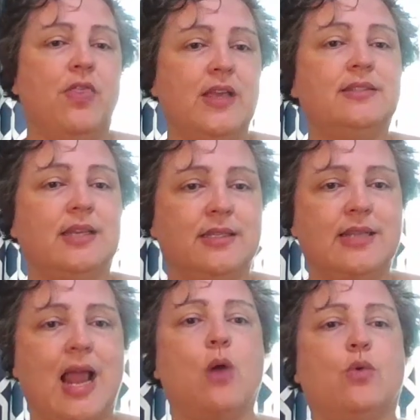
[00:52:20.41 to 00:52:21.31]
This is
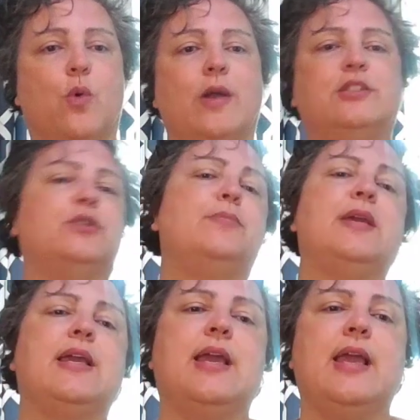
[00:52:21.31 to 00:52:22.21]
now going to
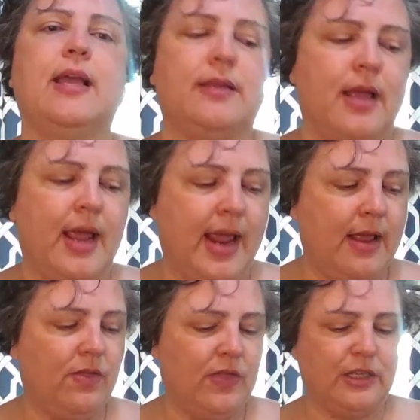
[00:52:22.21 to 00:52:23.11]
be it
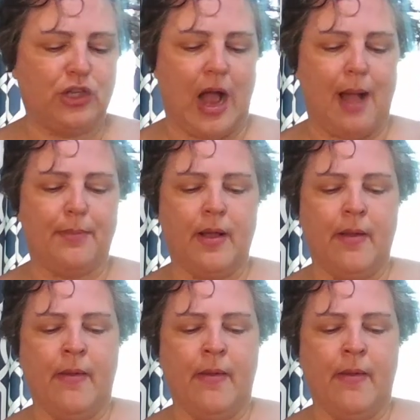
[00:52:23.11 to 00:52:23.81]
in the shop.